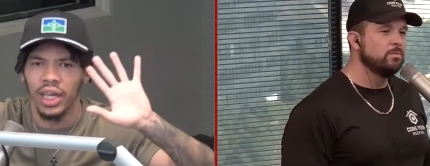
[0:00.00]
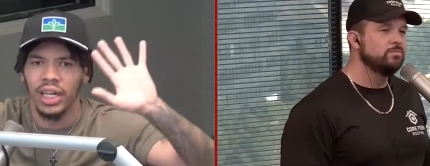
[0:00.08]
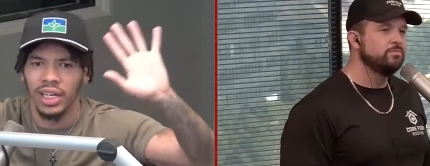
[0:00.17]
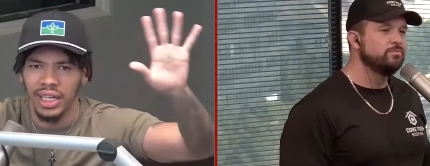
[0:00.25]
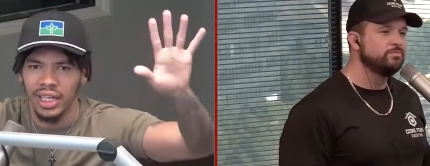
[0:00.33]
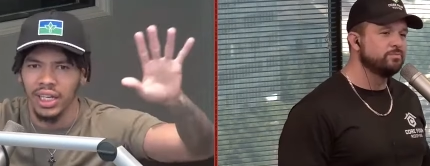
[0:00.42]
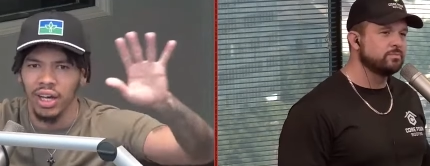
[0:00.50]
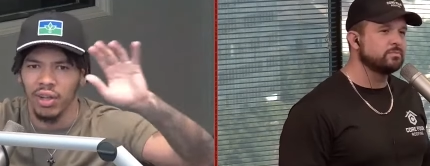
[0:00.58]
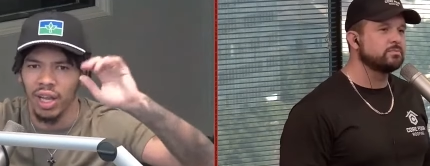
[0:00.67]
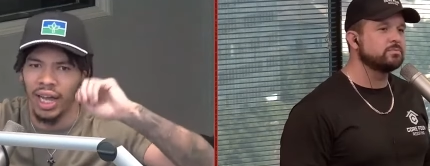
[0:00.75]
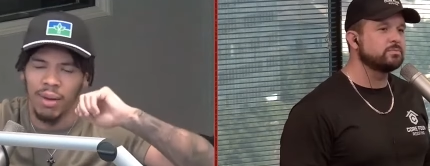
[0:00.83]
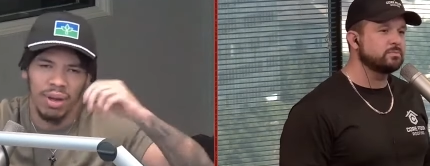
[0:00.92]
Speaker 1: Kidd and Nico.
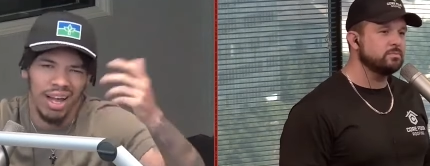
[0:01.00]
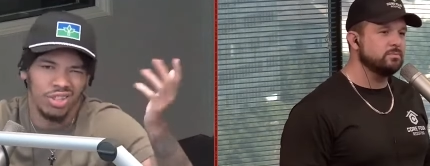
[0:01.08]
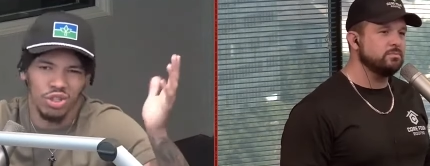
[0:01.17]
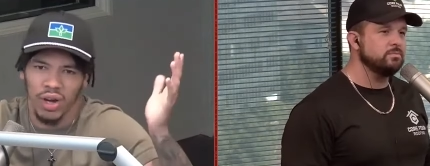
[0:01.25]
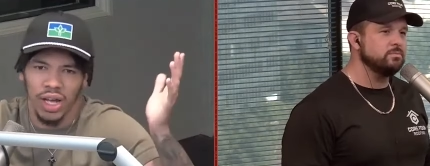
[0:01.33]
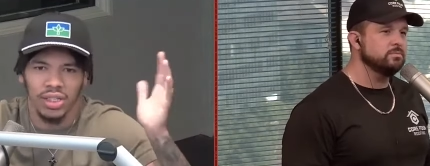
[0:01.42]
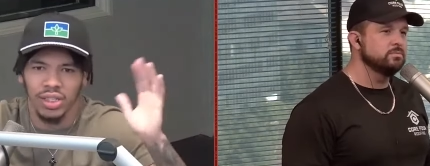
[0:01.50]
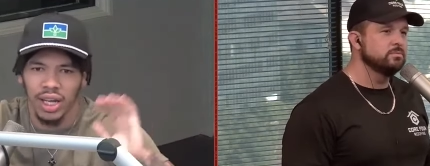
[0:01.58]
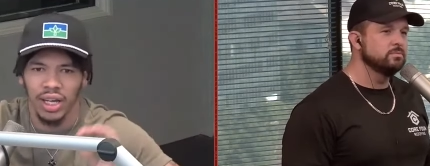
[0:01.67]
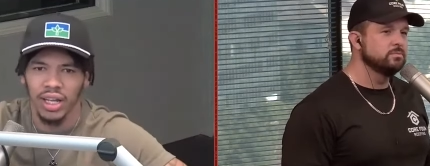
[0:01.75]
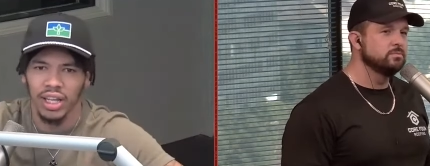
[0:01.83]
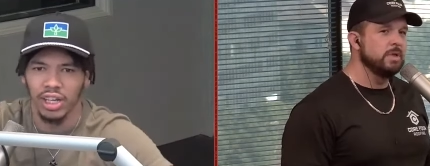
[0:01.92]
Like I'm not stressed.
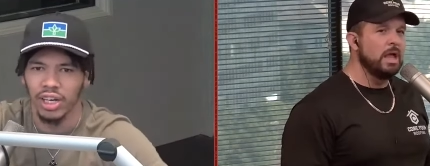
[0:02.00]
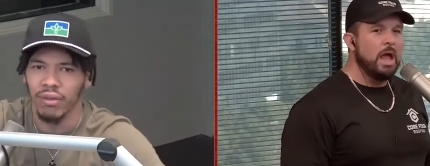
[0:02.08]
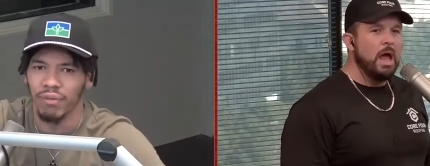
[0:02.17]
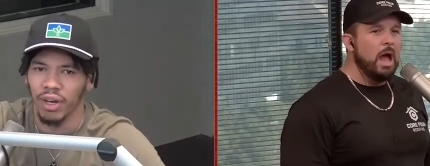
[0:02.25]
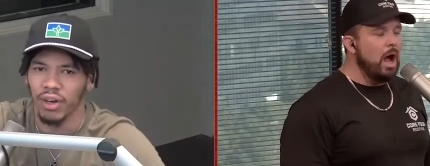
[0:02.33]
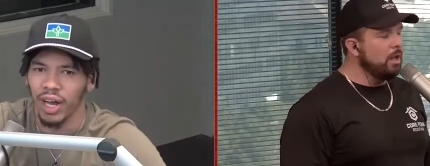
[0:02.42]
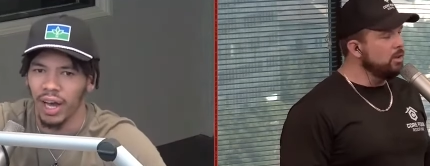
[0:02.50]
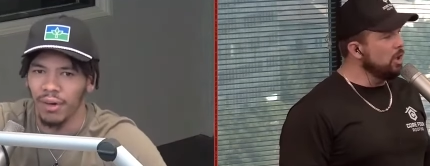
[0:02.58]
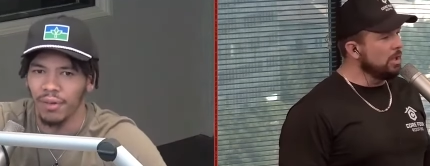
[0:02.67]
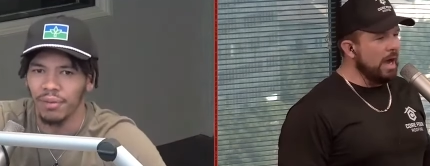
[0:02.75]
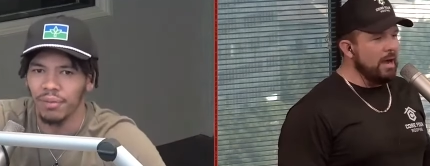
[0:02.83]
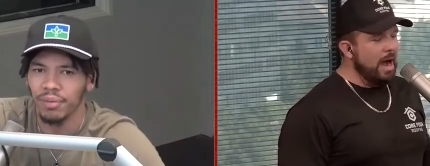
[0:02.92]
Like they're going to figure it
Speaker 2: out.
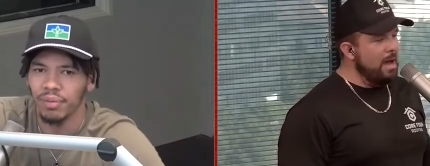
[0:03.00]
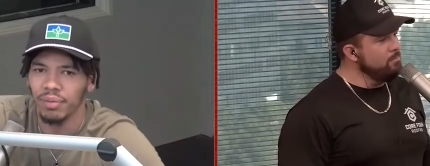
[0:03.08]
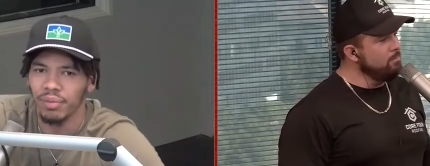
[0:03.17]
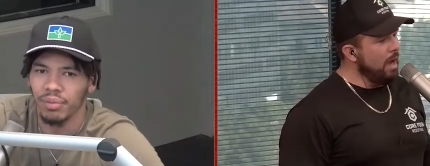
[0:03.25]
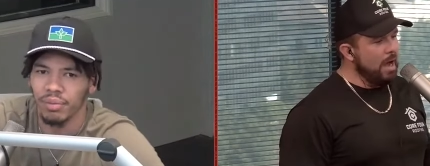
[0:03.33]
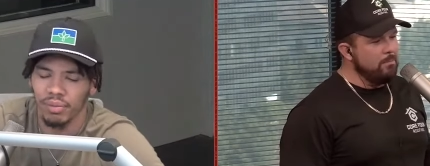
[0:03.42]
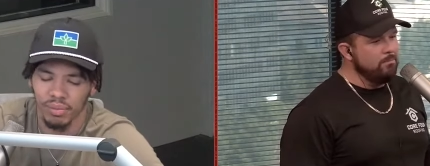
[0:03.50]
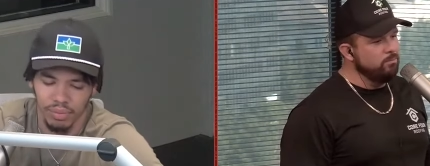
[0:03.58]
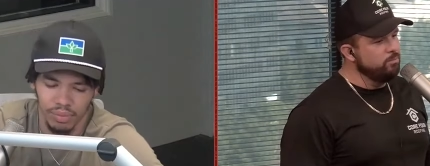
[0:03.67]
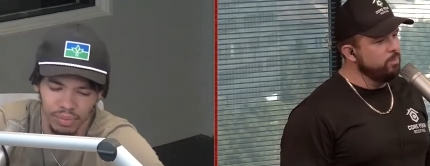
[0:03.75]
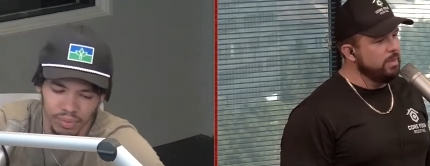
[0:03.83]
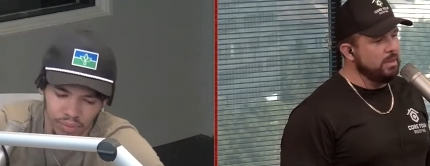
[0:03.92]
Look, I, I'm,
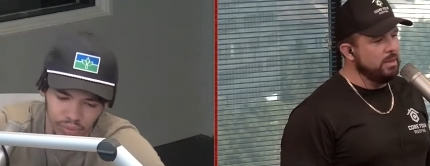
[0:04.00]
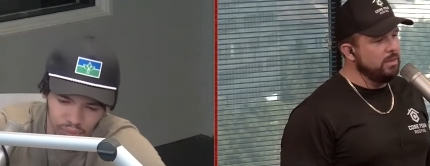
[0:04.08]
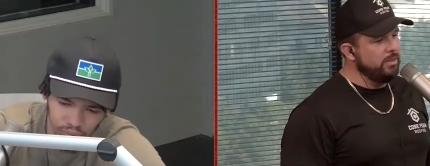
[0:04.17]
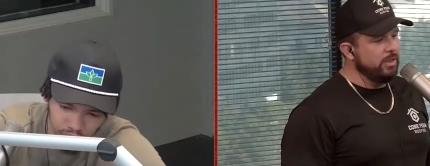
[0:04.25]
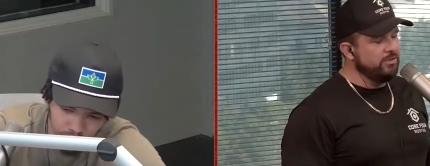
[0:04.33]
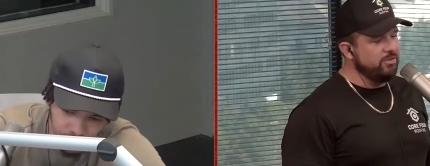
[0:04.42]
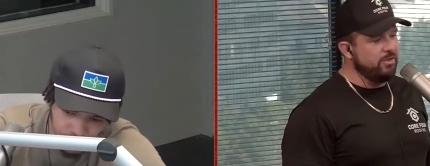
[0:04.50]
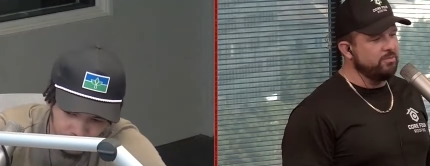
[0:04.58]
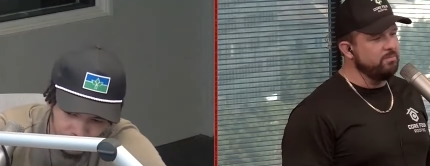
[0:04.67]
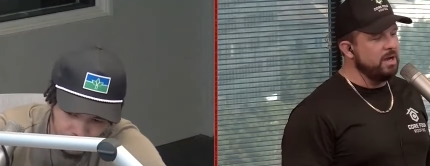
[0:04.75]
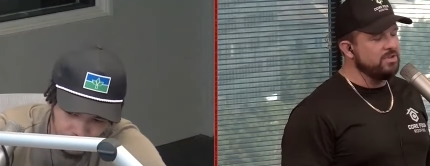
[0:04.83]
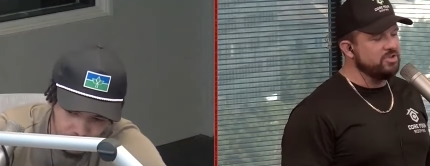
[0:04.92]
I'm, this is as
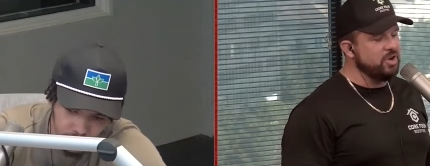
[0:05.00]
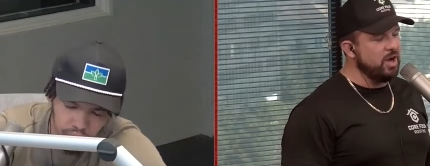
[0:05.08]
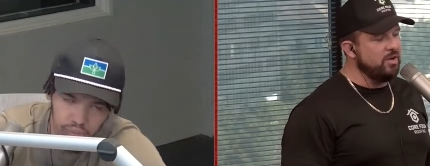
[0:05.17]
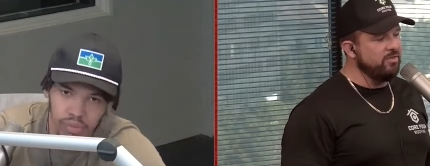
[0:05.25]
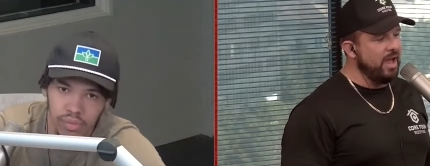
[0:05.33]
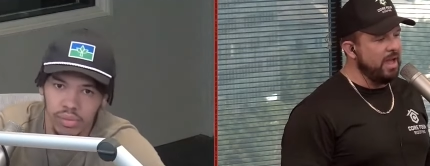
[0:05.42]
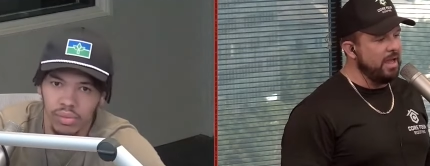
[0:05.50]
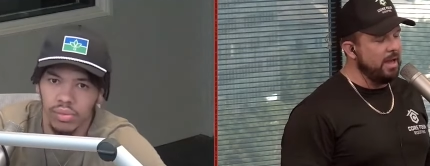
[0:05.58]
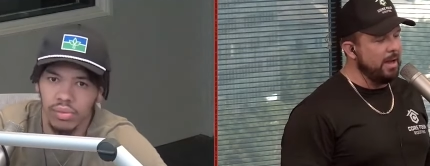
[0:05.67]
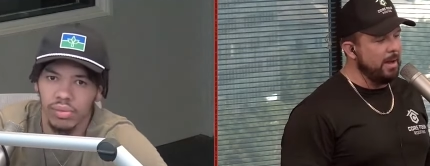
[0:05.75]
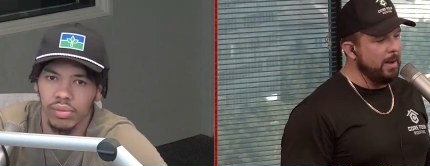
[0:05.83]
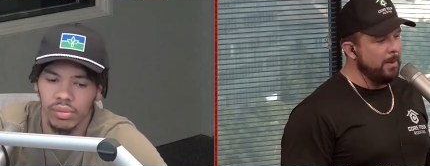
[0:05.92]
much of a,
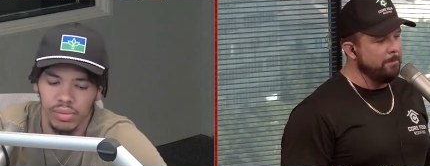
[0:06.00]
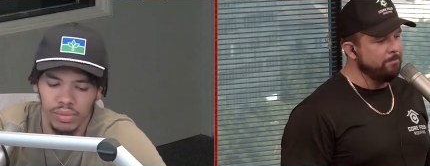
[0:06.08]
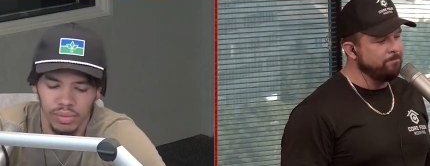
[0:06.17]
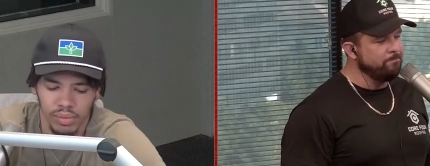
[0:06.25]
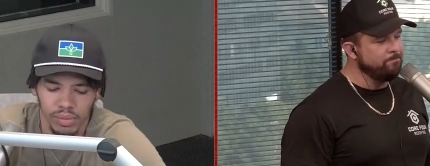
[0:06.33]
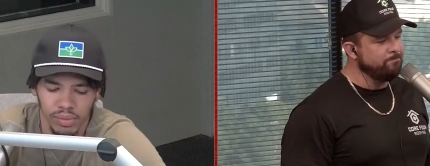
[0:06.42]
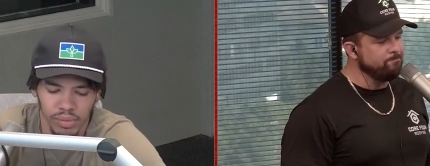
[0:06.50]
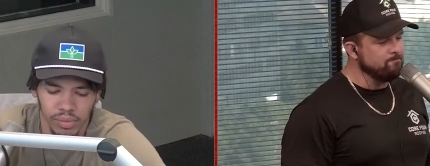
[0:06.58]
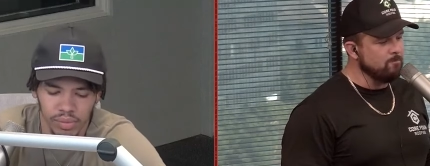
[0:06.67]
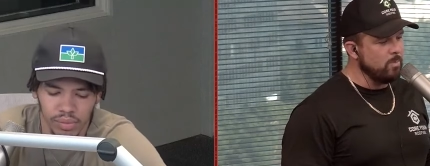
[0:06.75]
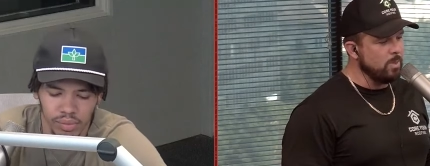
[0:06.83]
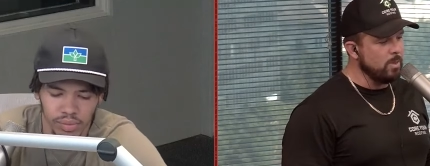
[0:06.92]
um,
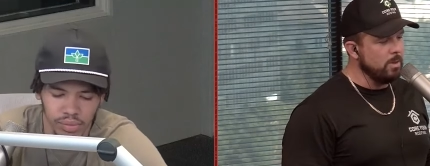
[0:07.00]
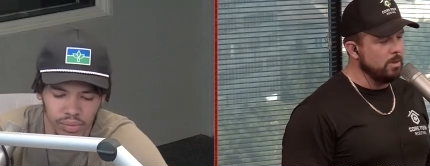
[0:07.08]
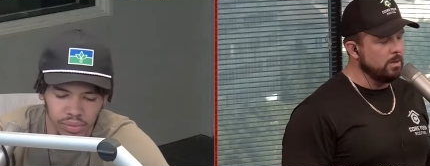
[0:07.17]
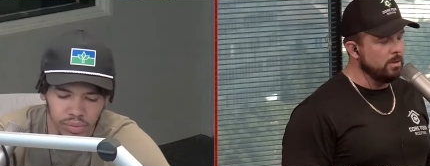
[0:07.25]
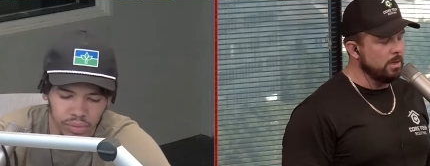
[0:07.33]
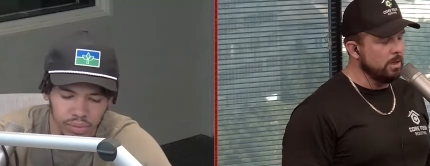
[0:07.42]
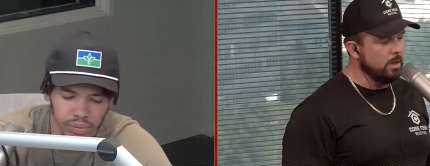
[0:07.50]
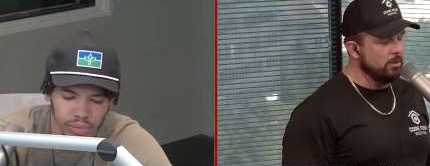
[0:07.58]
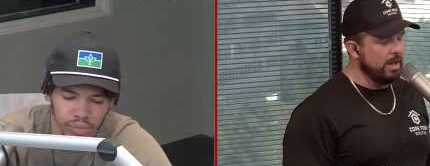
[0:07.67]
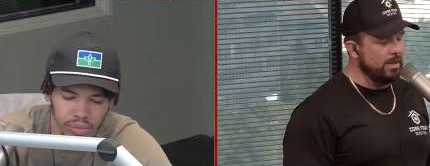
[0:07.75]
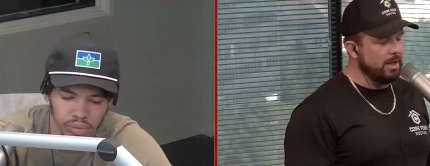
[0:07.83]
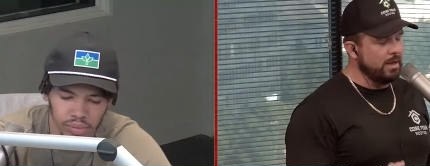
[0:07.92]
you know,
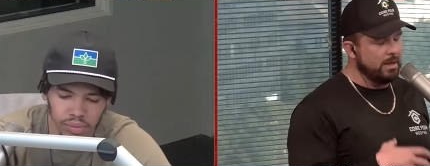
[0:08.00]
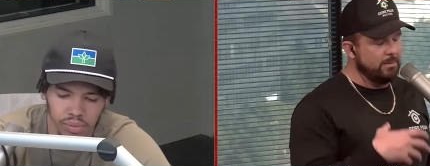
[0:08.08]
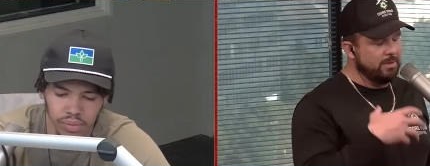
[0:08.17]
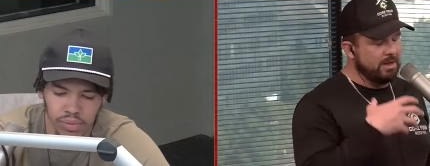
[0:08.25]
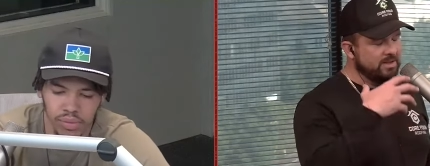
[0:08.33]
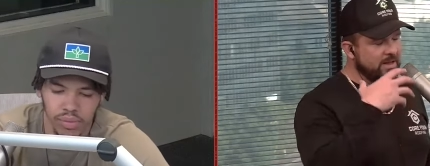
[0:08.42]
not, not, I'm not